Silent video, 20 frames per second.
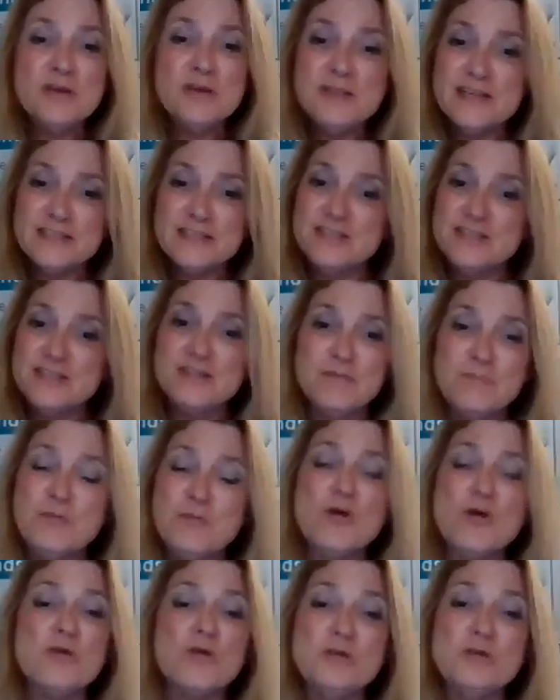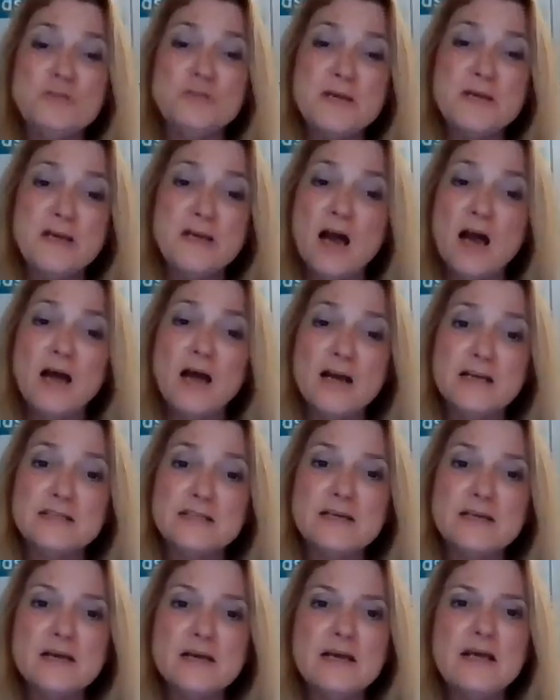that's in the book, was
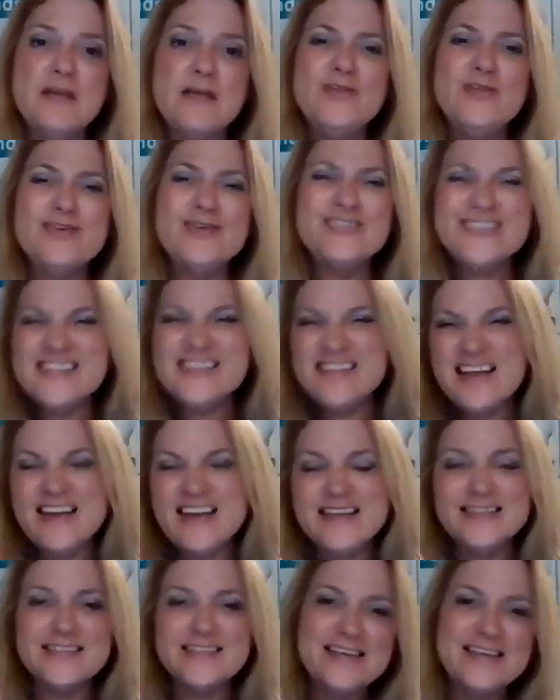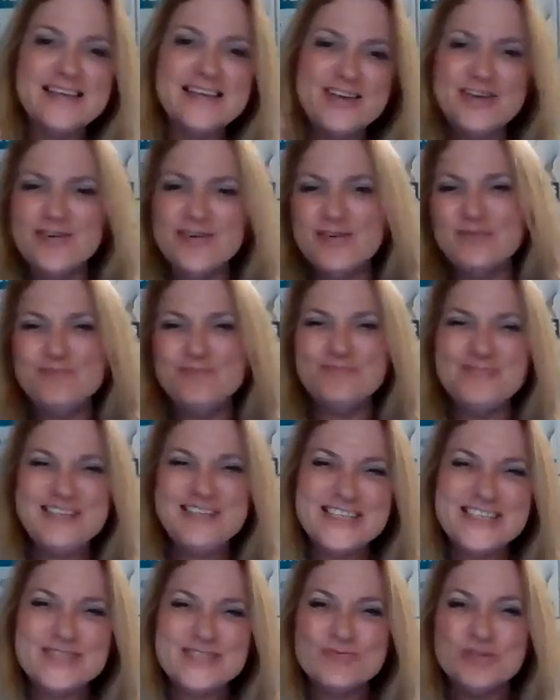because there's things that, you know, you
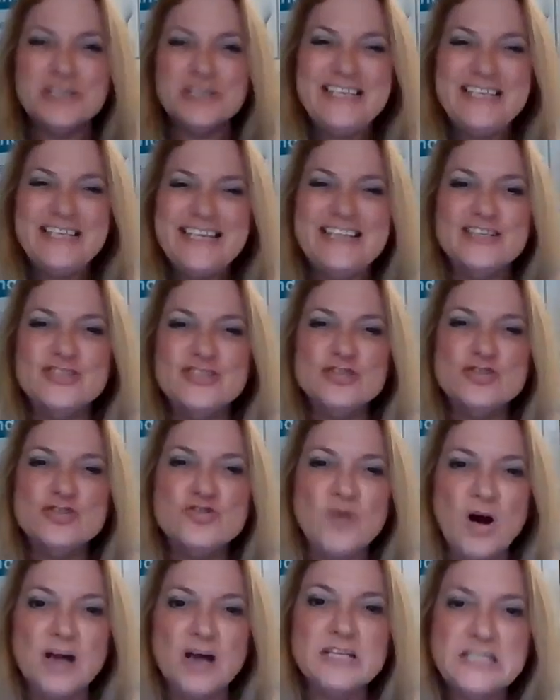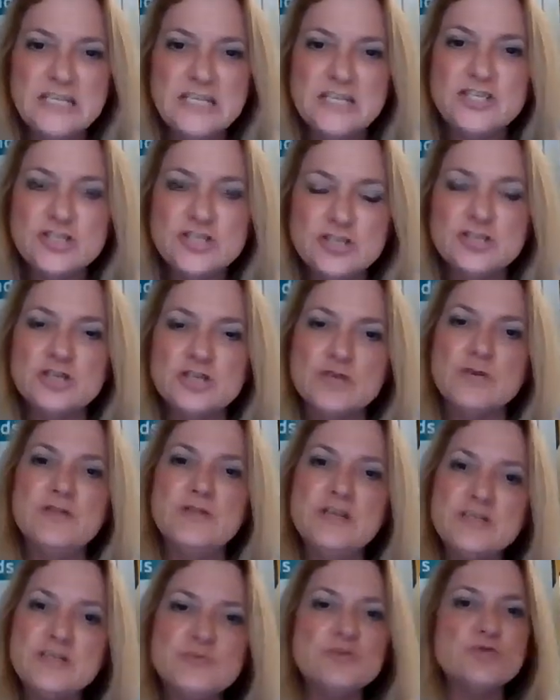just really needed to draw attention to. And
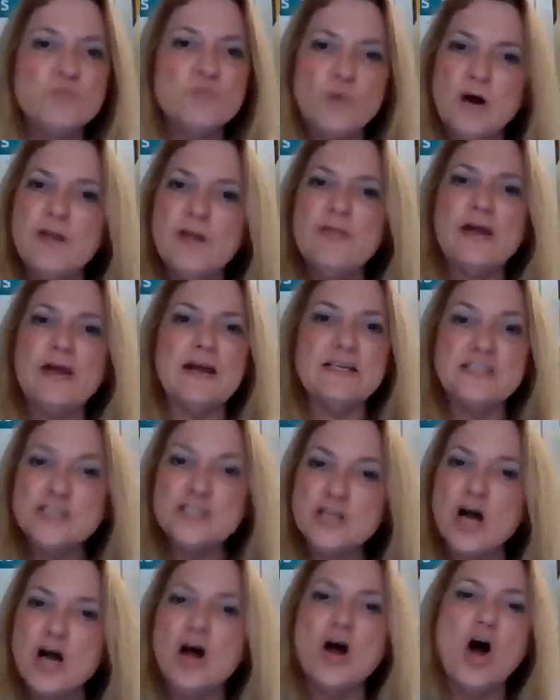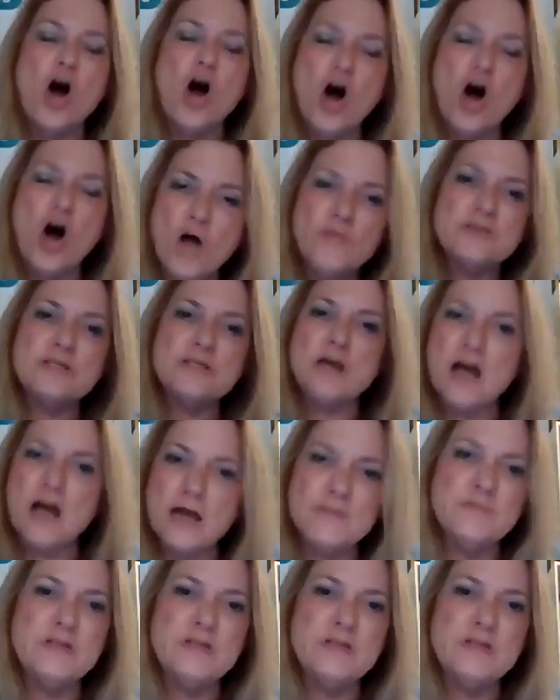this was one that I saw all the time.